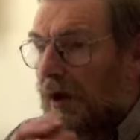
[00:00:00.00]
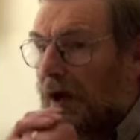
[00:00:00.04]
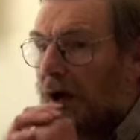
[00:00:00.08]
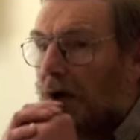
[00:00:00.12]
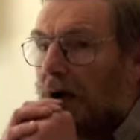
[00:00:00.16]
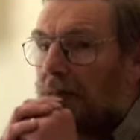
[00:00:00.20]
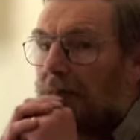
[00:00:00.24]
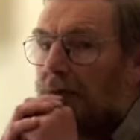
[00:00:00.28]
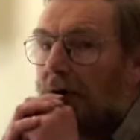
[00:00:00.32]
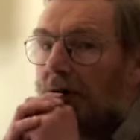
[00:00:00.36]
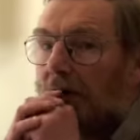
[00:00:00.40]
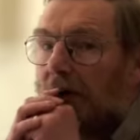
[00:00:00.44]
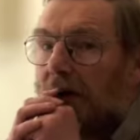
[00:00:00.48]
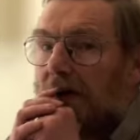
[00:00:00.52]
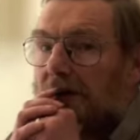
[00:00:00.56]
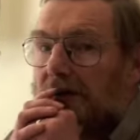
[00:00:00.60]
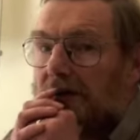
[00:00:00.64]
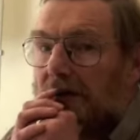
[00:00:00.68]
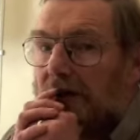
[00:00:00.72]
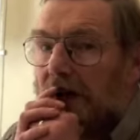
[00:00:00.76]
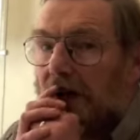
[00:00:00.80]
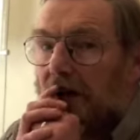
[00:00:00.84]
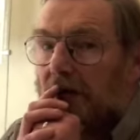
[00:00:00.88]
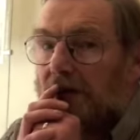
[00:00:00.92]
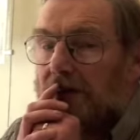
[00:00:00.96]
I'm not going
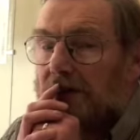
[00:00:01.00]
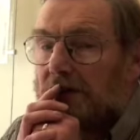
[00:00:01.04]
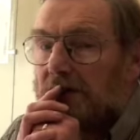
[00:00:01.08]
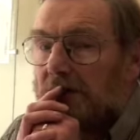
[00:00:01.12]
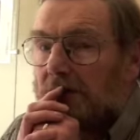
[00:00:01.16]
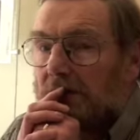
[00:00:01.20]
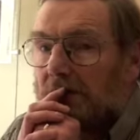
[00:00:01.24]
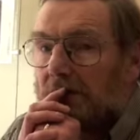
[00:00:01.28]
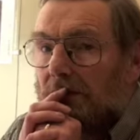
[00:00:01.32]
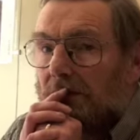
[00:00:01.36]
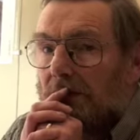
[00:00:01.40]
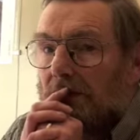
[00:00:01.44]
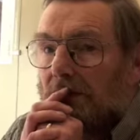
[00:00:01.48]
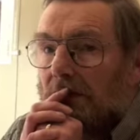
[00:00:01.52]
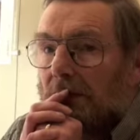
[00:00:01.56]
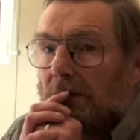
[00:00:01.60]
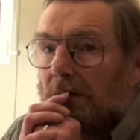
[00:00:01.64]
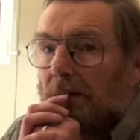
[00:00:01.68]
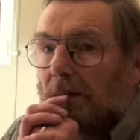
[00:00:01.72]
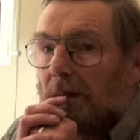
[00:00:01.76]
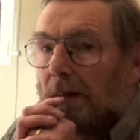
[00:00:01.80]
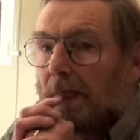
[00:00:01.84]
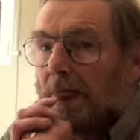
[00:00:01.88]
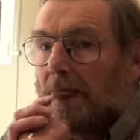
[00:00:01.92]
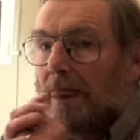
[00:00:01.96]
to go into
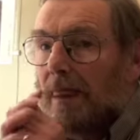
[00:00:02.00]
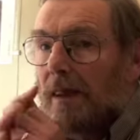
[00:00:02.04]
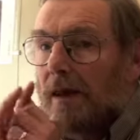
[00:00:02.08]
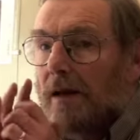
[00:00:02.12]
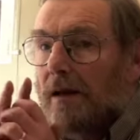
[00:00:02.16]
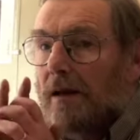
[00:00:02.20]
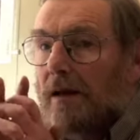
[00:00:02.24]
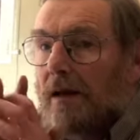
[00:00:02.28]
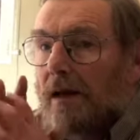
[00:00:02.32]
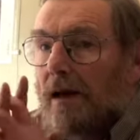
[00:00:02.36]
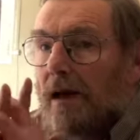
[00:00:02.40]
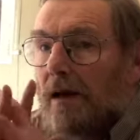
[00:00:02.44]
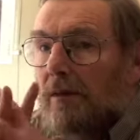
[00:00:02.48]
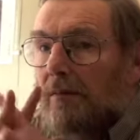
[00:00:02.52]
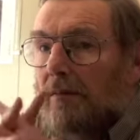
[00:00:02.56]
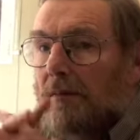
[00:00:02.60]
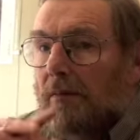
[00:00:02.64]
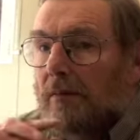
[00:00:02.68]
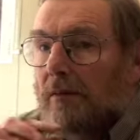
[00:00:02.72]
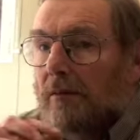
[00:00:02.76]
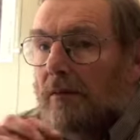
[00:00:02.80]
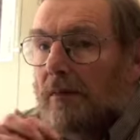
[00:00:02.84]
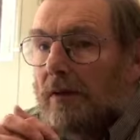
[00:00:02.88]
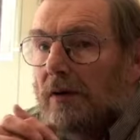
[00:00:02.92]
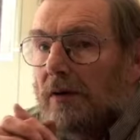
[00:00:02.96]

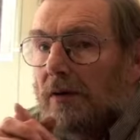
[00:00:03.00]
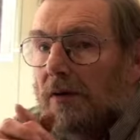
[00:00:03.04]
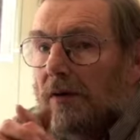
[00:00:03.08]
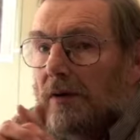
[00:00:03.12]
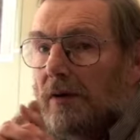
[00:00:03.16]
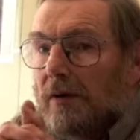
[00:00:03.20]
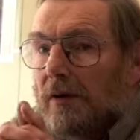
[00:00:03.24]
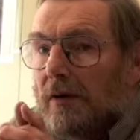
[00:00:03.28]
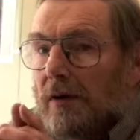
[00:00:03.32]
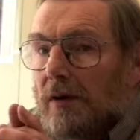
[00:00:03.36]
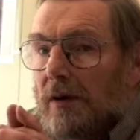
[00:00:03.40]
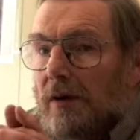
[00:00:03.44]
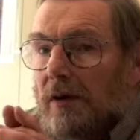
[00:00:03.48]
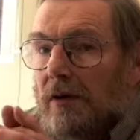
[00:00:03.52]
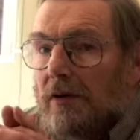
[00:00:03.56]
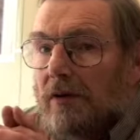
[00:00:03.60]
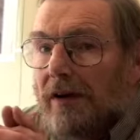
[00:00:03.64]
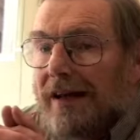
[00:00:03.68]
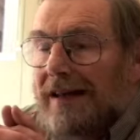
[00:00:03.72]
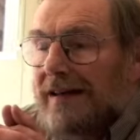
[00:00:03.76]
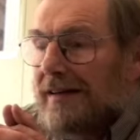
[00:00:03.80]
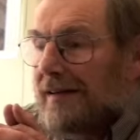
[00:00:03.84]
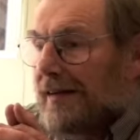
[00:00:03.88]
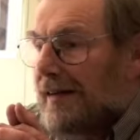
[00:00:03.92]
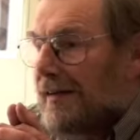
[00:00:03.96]
a
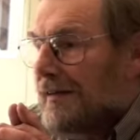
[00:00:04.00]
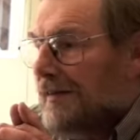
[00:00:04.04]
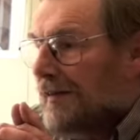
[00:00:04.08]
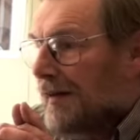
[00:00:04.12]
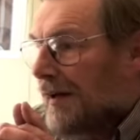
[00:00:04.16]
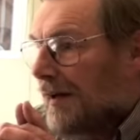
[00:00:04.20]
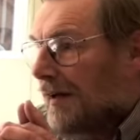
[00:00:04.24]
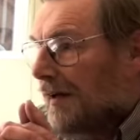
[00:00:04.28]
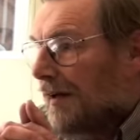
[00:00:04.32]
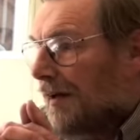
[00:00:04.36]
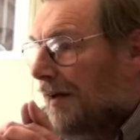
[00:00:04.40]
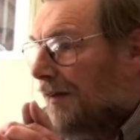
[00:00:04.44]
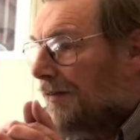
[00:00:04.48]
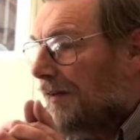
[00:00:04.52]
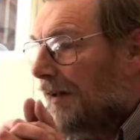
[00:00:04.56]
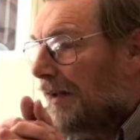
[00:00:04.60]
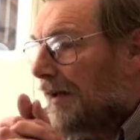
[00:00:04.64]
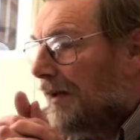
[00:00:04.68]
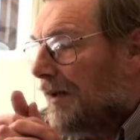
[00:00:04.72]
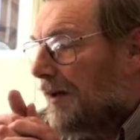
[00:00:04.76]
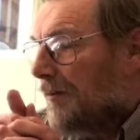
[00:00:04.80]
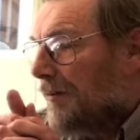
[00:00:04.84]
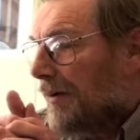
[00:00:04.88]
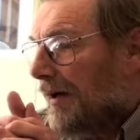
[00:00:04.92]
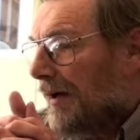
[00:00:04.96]
great detail, I
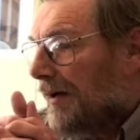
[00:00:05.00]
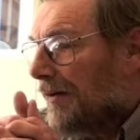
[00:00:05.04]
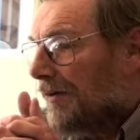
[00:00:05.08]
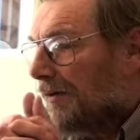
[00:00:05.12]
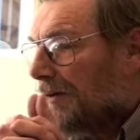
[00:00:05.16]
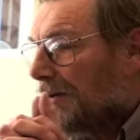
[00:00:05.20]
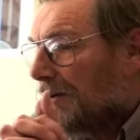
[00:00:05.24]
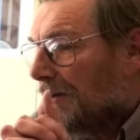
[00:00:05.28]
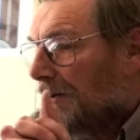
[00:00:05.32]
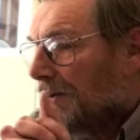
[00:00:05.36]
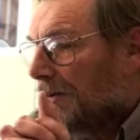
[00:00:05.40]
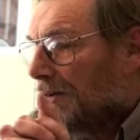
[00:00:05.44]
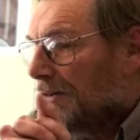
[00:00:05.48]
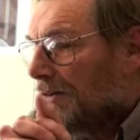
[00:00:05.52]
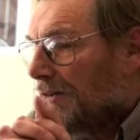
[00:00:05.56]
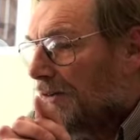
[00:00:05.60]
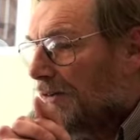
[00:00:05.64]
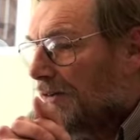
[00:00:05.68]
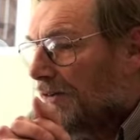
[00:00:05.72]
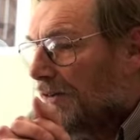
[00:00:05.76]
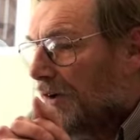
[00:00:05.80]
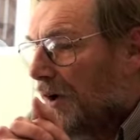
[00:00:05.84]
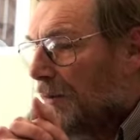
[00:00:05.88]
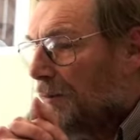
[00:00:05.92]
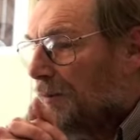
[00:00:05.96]
think, about
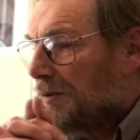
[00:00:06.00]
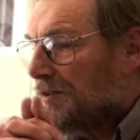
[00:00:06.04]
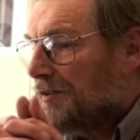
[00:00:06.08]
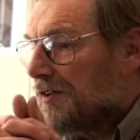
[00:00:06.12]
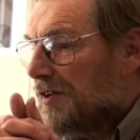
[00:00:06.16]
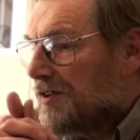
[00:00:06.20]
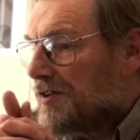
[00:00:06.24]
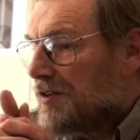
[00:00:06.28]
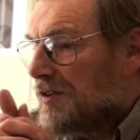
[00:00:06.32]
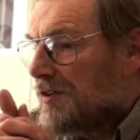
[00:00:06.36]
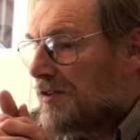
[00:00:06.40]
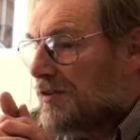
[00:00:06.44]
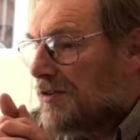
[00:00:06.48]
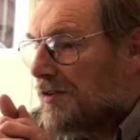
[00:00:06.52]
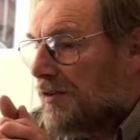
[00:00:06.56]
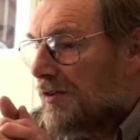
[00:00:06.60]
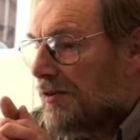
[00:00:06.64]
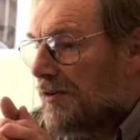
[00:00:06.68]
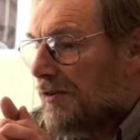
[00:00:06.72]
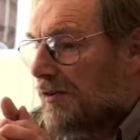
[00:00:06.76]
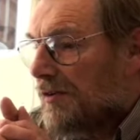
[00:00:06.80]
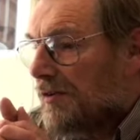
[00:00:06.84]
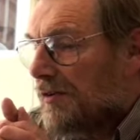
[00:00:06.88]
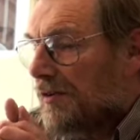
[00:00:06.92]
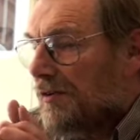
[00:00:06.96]
opposition
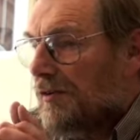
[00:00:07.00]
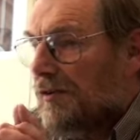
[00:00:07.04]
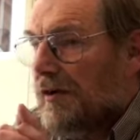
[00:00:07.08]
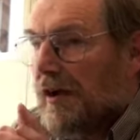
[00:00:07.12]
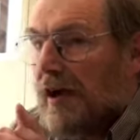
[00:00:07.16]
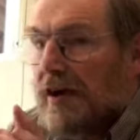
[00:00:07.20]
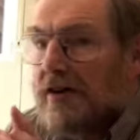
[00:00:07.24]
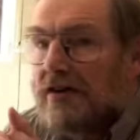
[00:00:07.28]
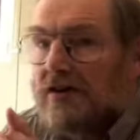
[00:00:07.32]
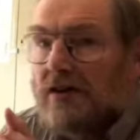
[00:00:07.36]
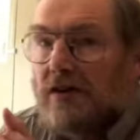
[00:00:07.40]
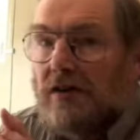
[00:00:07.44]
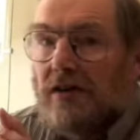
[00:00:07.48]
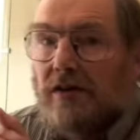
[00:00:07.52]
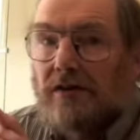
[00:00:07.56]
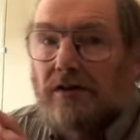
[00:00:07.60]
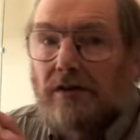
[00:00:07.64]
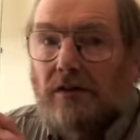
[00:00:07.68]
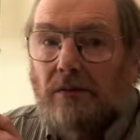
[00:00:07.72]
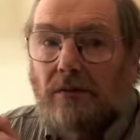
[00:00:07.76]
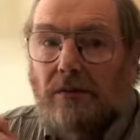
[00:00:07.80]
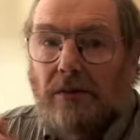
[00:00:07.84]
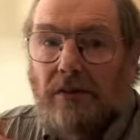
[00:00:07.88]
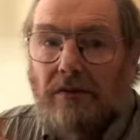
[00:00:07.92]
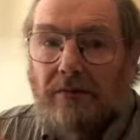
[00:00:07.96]
to
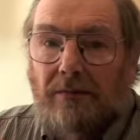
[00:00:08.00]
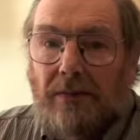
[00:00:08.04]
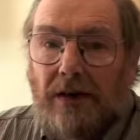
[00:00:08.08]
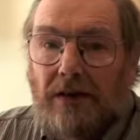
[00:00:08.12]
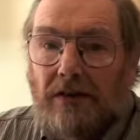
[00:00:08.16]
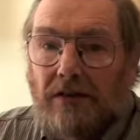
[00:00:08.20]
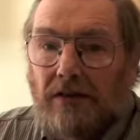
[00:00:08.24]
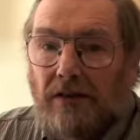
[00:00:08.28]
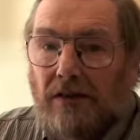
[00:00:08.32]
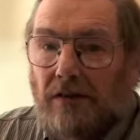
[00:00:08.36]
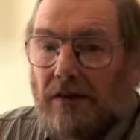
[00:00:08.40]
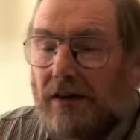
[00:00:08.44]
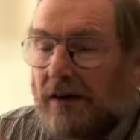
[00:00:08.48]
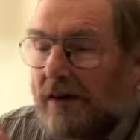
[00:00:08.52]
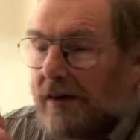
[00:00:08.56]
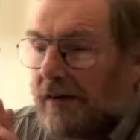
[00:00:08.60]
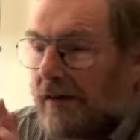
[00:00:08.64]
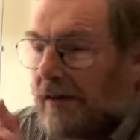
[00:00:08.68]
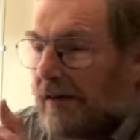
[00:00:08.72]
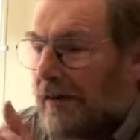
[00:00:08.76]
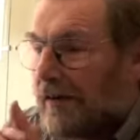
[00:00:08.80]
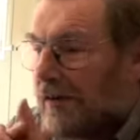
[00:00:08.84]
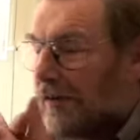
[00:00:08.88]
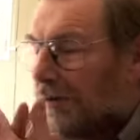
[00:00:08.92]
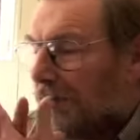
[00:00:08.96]
creationism. We've mentioned
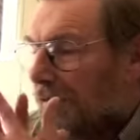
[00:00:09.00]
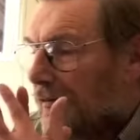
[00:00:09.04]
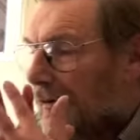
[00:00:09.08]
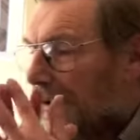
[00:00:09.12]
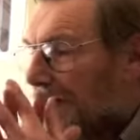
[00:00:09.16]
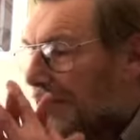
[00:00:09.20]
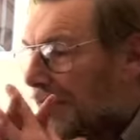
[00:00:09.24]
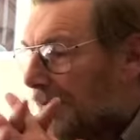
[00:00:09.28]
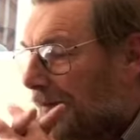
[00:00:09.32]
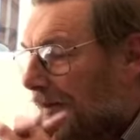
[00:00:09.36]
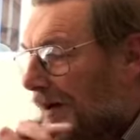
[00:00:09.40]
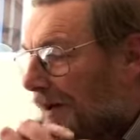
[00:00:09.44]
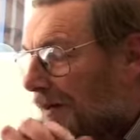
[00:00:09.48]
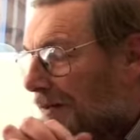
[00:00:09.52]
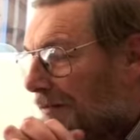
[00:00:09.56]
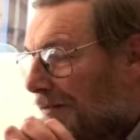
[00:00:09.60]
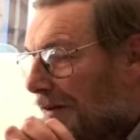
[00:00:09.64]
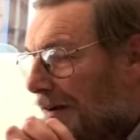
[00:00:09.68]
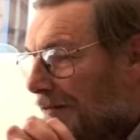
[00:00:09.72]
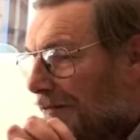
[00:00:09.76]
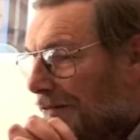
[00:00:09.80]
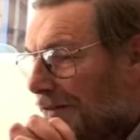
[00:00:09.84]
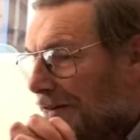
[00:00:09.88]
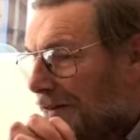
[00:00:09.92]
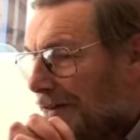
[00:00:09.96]
it already about the
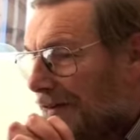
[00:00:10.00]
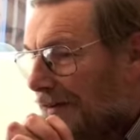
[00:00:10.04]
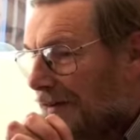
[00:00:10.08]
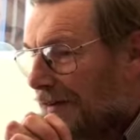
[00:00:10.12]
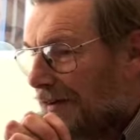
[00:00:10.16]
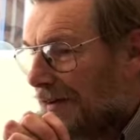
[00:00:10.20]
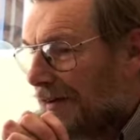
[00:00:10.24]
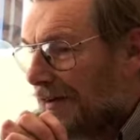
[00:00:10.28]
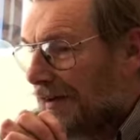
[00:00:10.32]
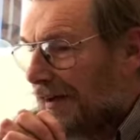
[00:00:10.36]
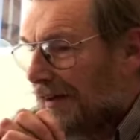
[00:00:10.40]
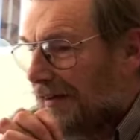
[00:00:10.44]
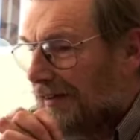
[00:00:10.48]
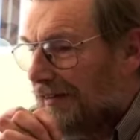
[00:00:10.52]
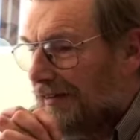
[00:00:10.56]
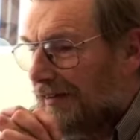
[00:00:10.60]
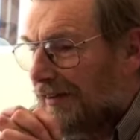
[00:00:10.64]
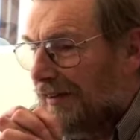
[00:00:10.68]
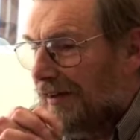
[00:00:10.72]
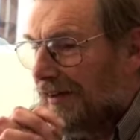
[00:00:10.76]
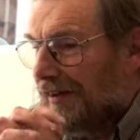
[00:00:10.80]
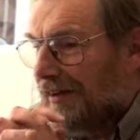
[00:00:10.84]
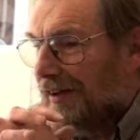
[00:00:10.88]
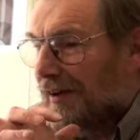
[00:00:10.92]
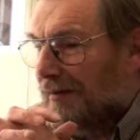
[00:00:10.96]
Reverend and his
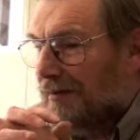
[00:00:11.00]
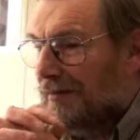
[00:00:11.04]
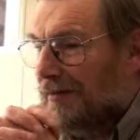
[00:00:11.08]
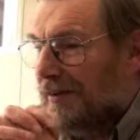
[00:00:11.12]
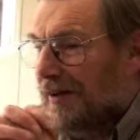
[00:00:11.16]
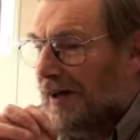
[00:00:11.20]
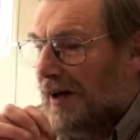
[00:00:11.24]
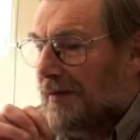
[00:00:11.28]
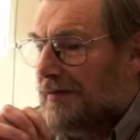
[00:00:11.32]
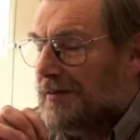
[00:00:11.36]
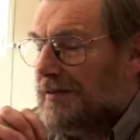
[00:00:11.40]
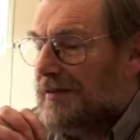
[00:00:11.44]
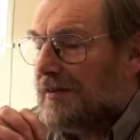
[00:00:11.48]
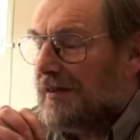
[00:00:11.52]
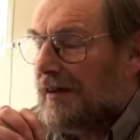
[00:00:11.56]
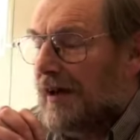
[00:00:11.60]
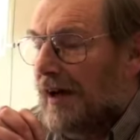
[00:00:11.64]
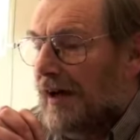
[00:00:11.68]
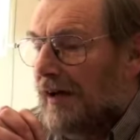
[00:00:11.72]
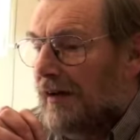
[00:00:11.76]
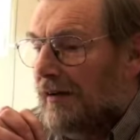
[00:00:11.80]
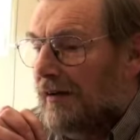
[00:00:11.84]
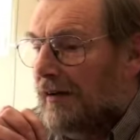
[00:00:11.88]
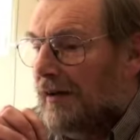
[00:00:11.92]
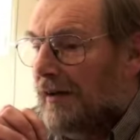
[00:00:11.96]
time
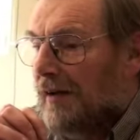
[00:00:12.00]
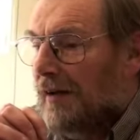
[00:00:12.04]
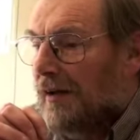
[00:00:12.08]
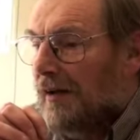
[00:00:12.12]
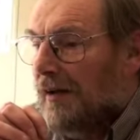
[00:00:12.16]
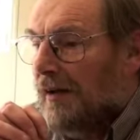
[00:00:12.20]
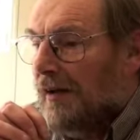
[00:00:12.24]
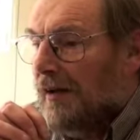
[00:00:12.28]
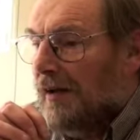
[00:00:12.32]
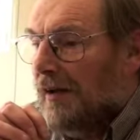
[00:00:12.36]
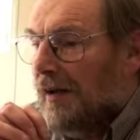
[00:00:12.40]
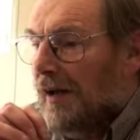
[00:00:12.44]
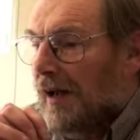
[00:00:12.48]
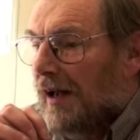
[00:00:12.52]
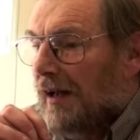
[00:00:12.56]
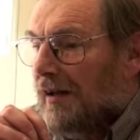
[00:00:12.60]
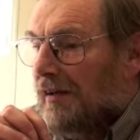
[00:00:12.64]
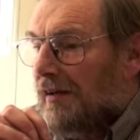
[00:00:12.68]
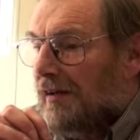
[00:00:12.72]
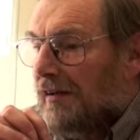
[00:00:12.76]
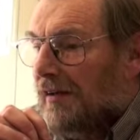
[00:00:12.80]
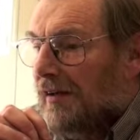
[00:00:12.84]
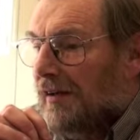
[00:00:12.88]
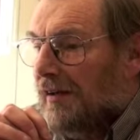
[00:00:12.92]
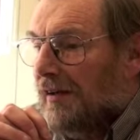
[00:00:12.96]
scale,
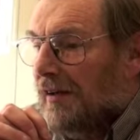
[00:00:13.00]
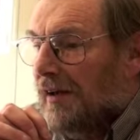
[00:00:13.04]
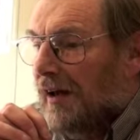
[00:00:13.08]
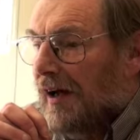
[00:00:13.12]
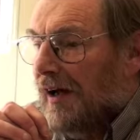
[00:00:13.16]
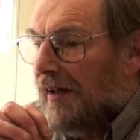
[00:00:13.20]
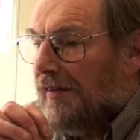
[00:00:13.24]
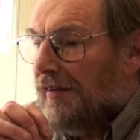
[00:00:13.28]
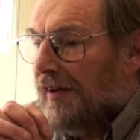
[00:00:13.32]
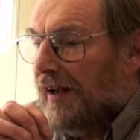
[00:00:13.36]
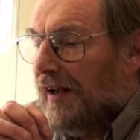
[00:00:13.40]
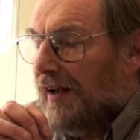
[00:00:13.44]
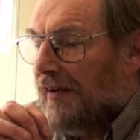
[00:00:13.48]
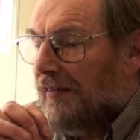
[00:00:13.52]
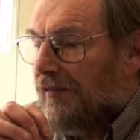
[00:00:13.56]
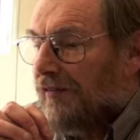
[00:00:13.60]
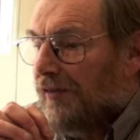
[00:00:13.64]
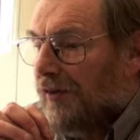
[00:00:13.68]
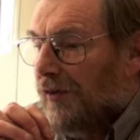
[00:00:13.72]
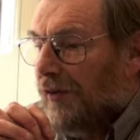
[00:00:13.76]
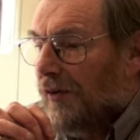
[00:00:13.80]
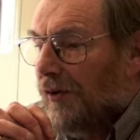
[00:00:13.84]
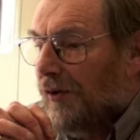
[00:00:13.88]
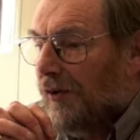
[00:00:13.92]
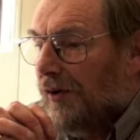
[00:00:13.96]
and I think
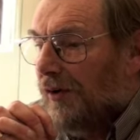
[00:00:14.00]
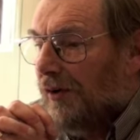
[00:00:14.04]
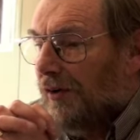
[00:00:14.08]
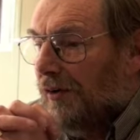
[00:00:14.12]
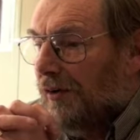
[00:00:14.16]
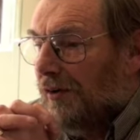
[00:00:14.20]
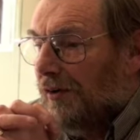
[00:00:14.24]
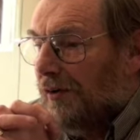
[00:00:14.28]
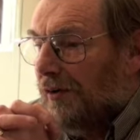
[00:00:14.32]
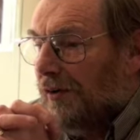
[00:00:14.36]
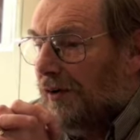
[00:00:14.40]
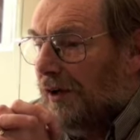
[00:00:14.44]
for